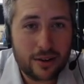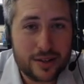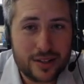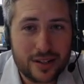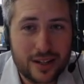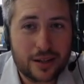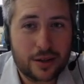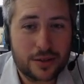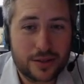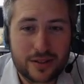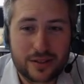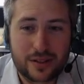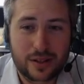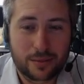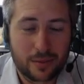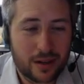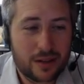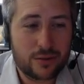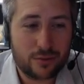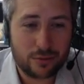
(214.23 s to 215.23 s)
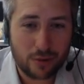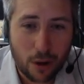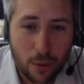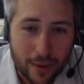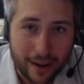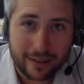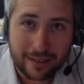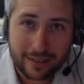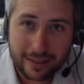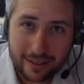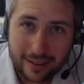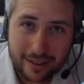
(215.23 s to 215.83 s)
is an ecosystem that is growing.